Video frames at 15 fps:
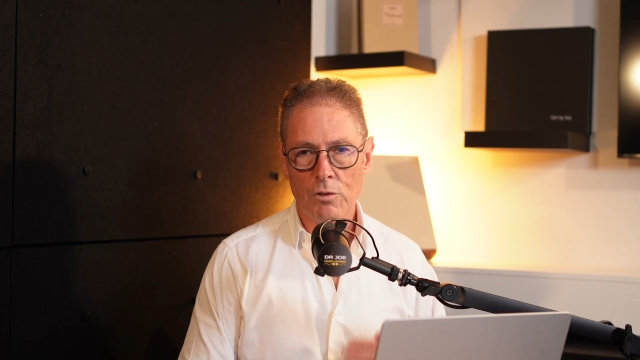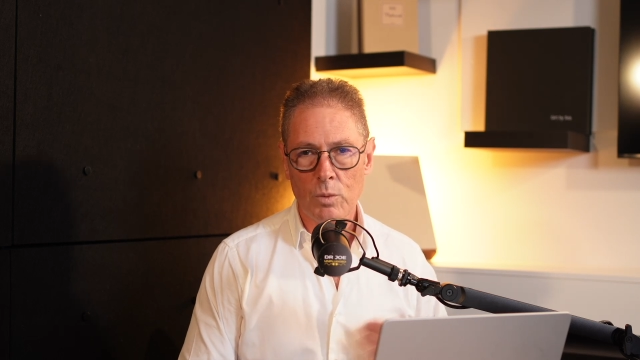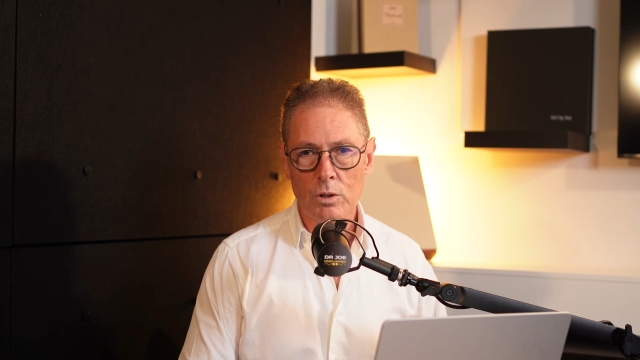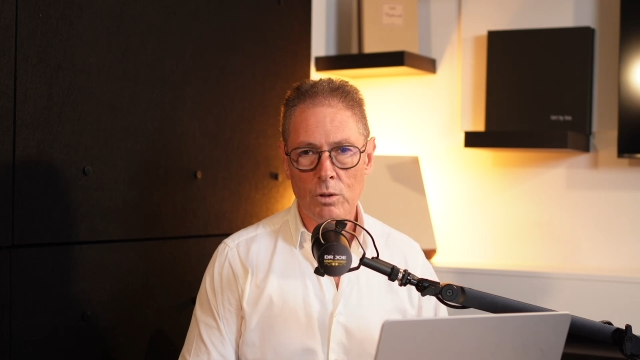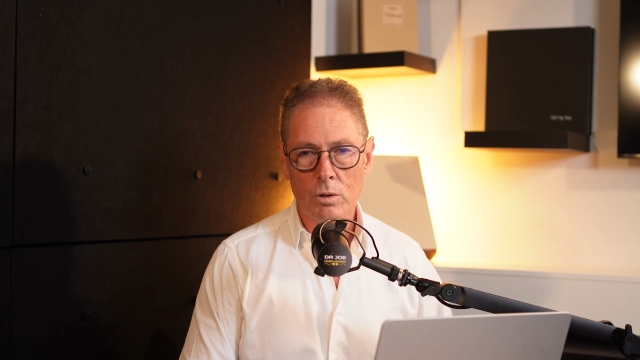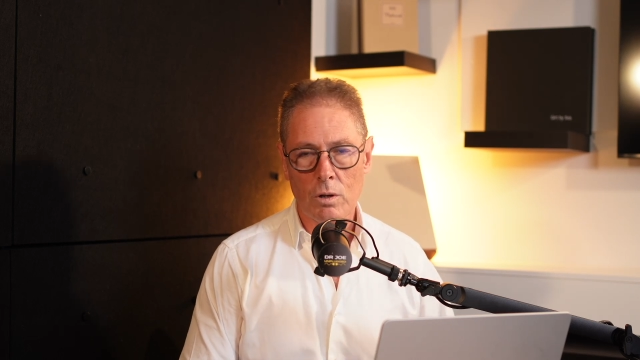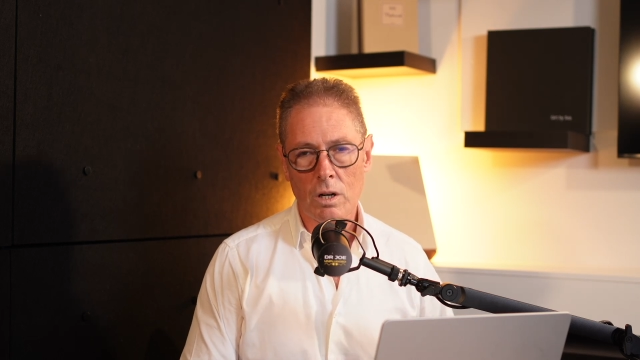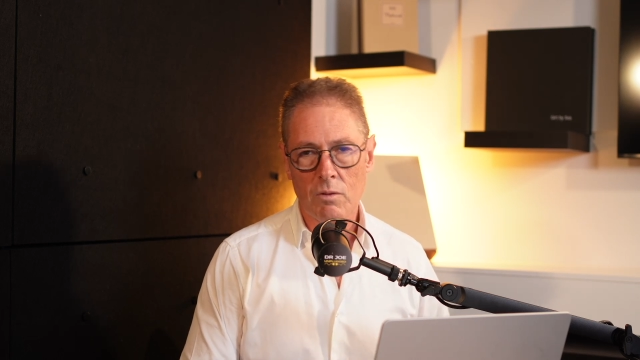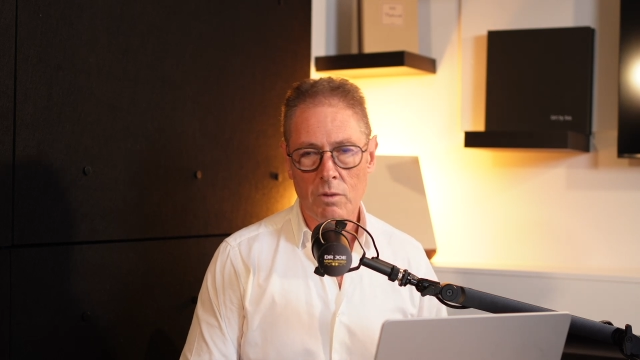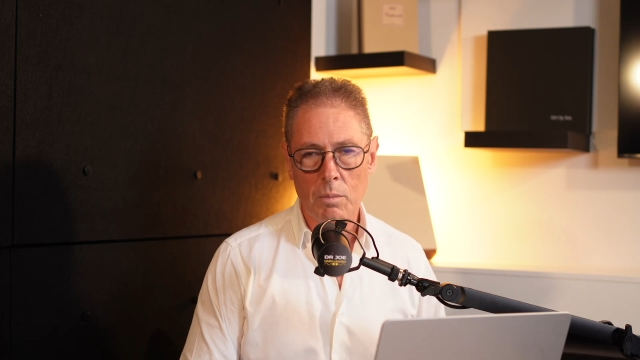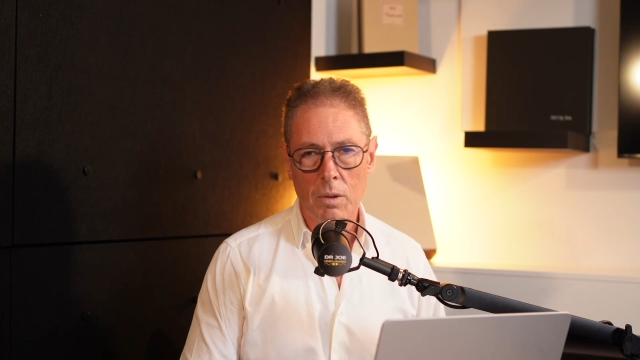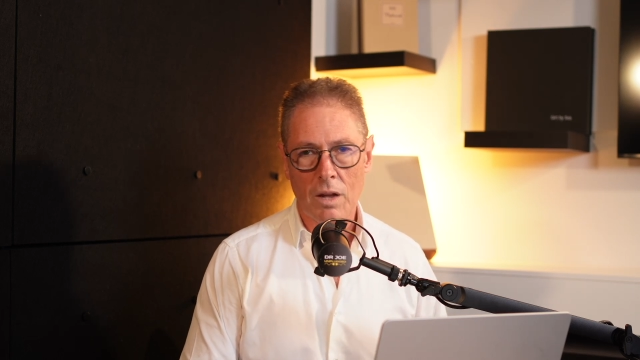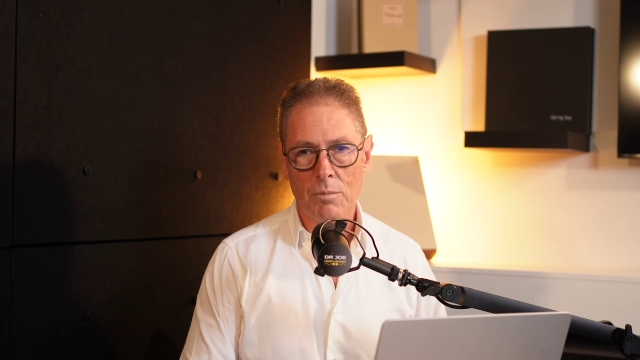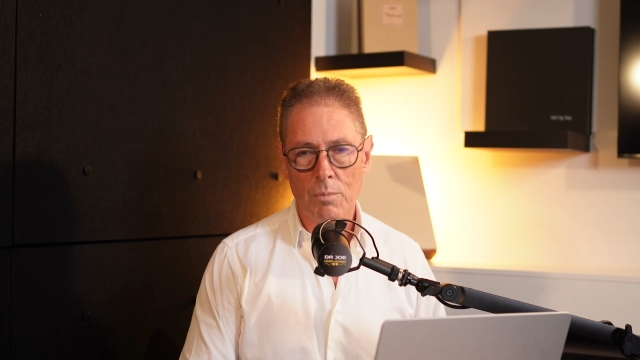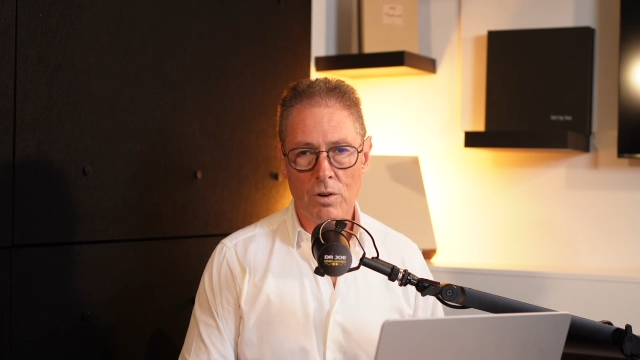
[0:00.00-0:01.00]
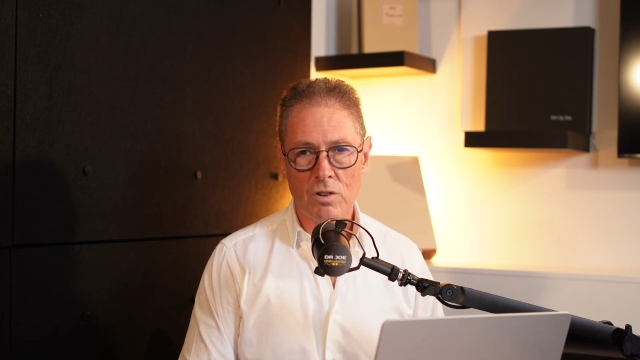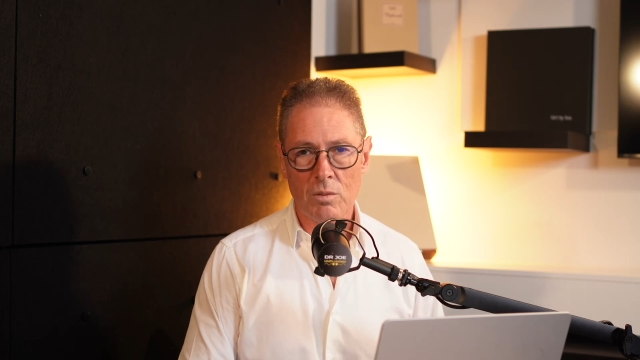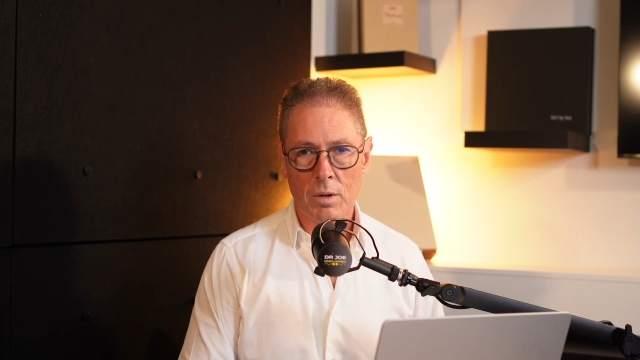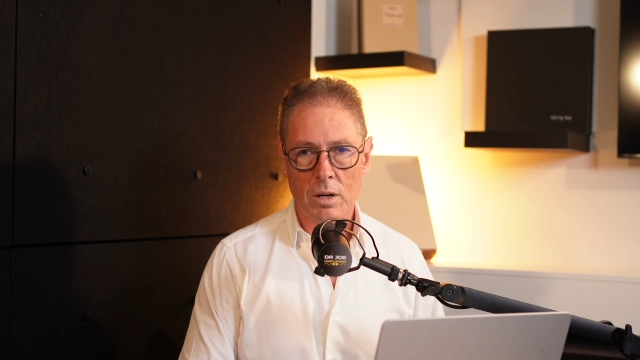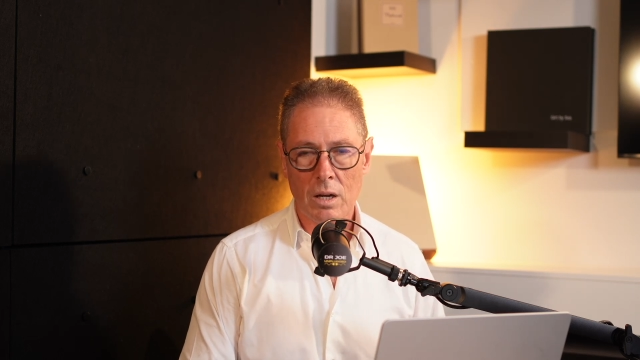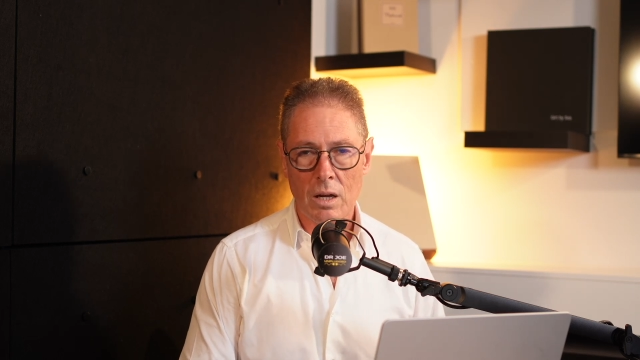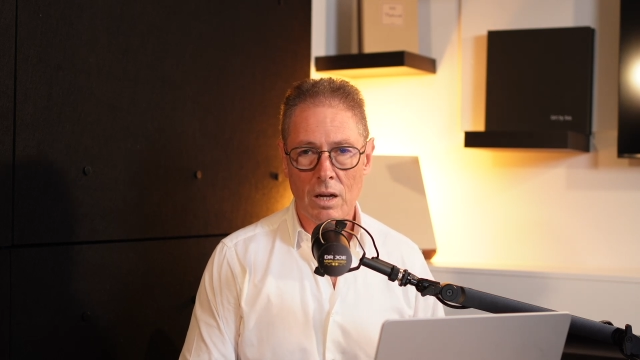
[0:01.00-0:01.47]
We do not have a blood pressure
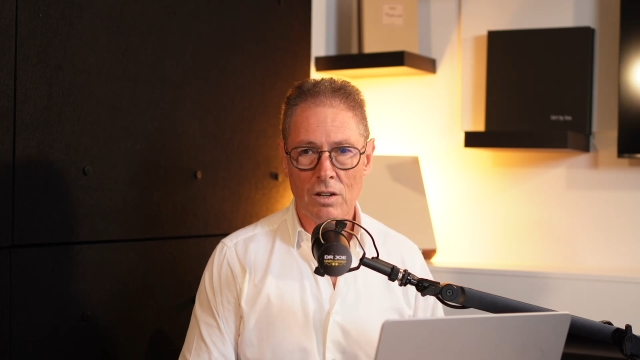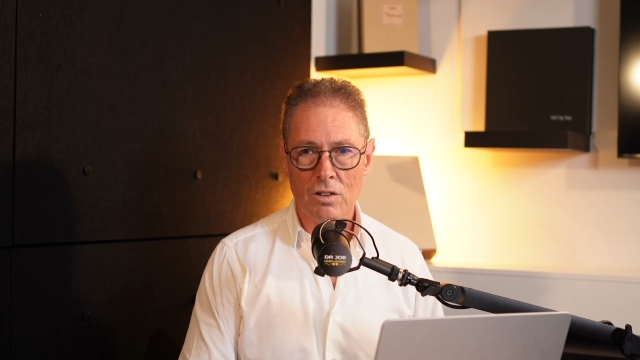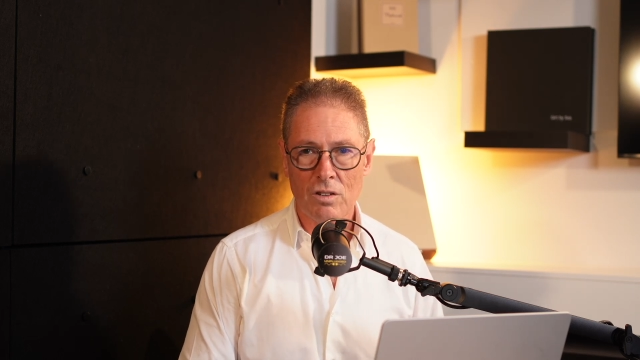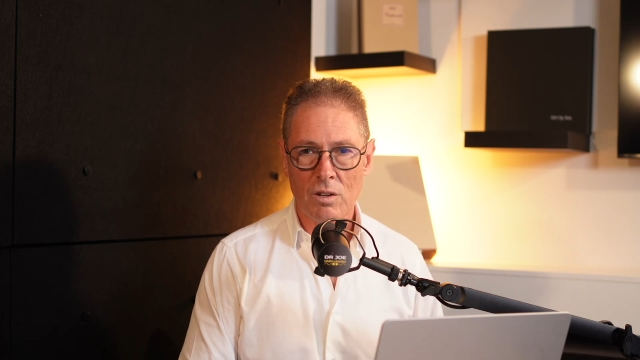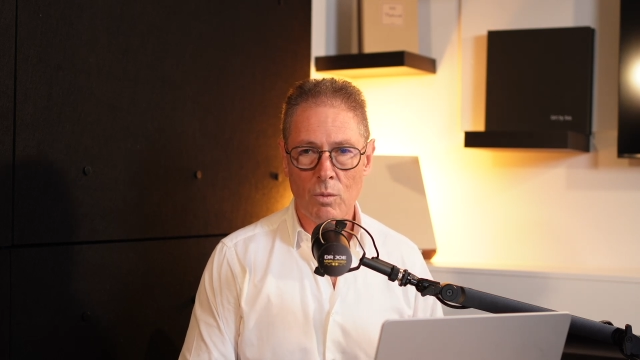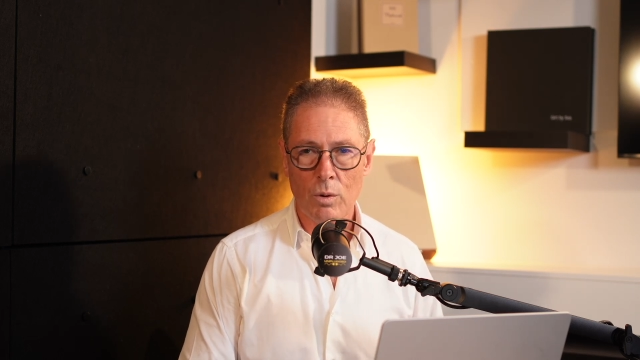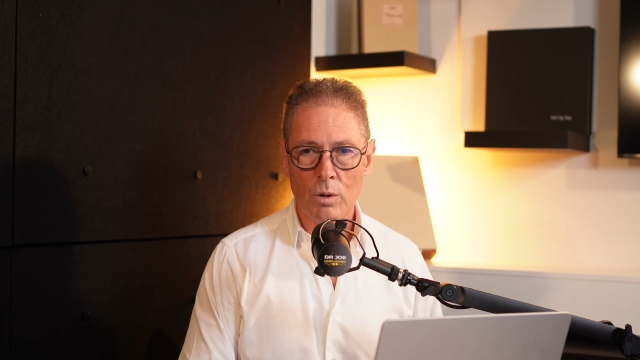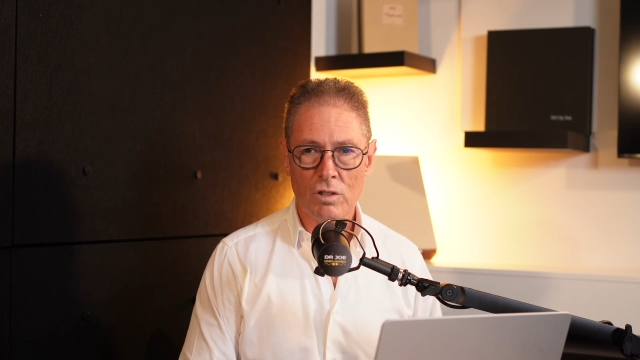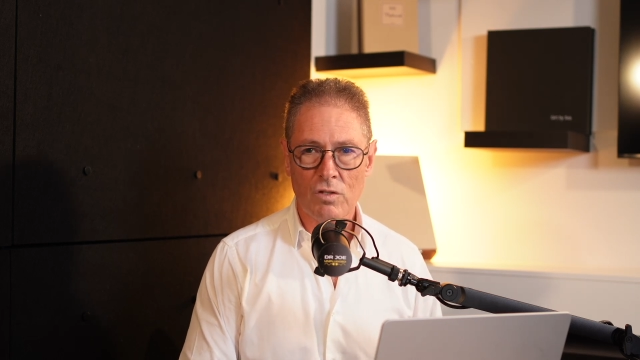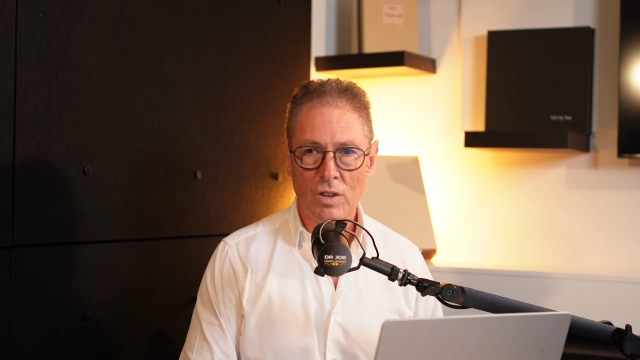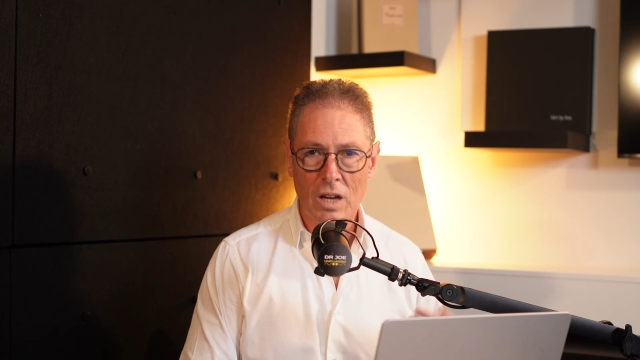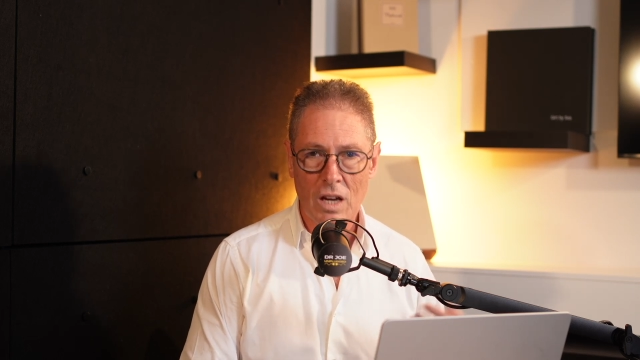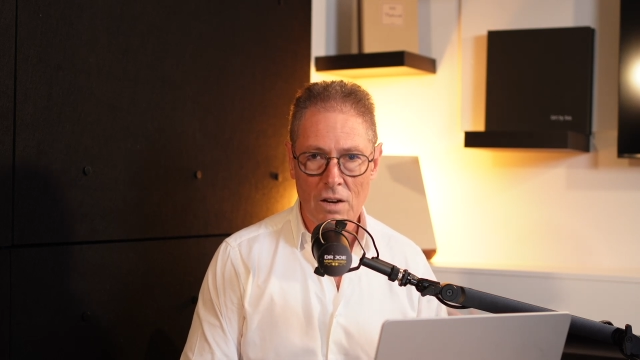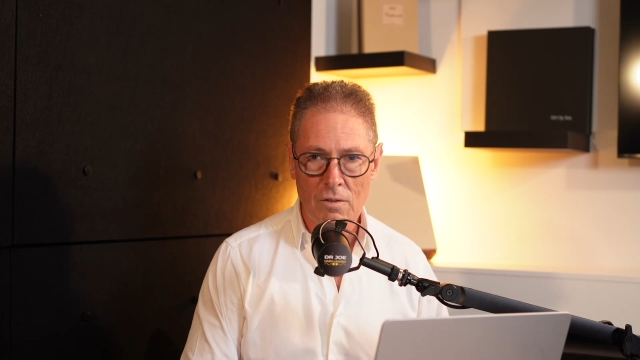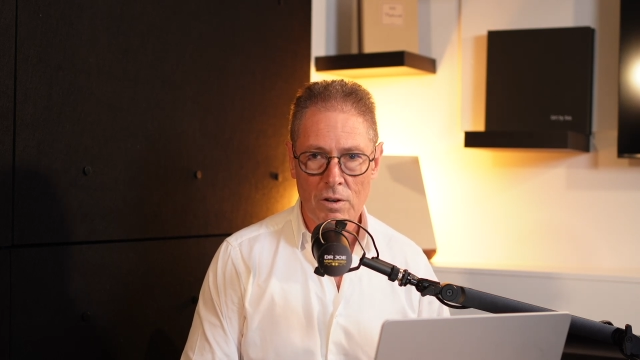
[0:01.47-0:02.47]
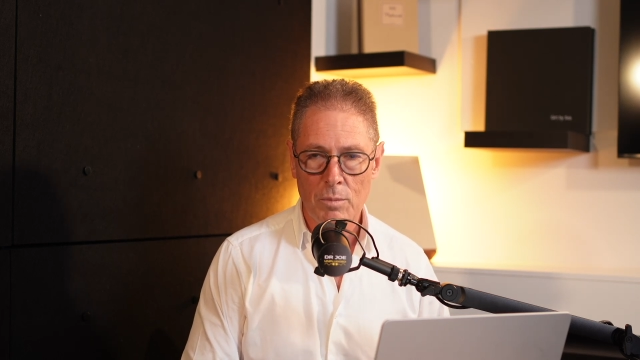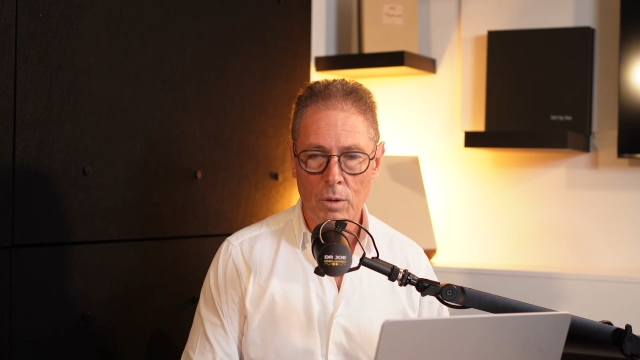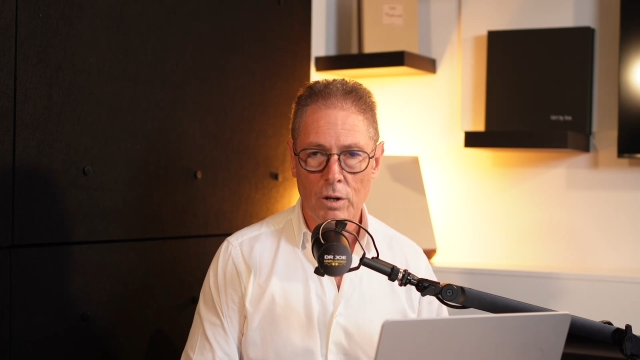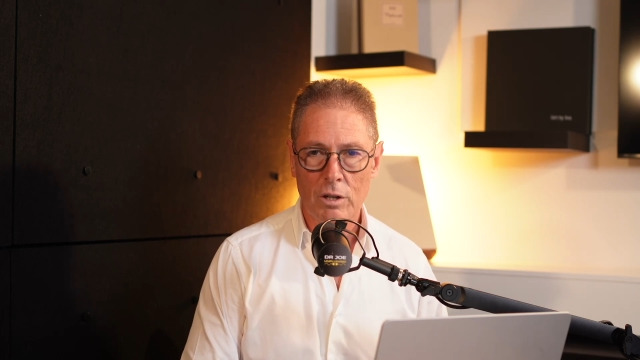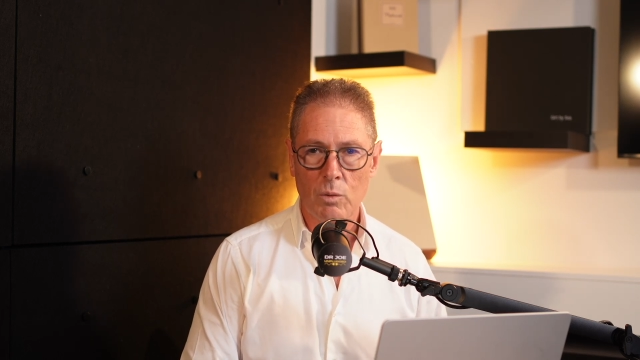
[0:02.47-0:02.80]
medication that works for everybody.